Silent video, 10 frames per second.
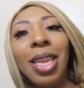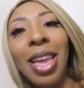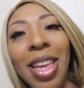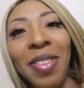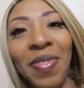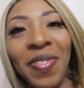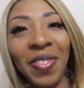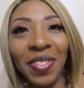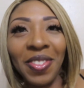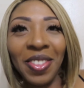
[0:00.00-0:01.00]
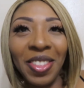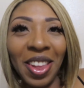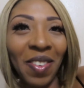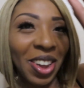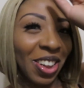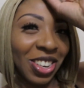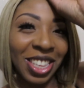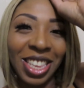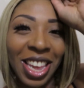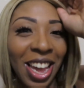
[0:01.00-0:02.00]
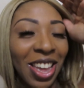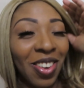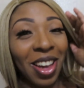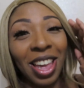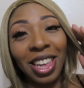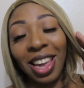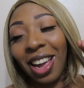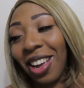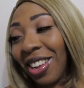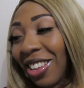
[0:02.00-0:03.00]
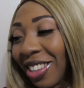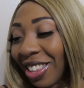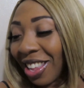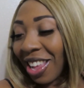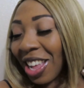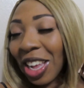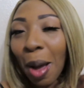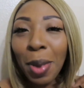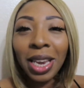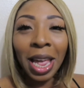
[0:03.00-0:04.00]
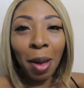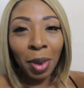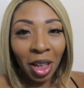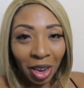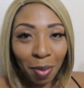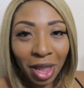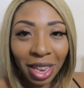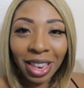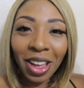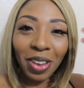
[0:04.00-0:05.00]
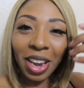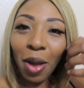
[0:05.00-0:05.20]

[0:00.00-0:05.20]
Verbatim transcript: see that and we're gonna just see how he gonna act y'all comment down below let me know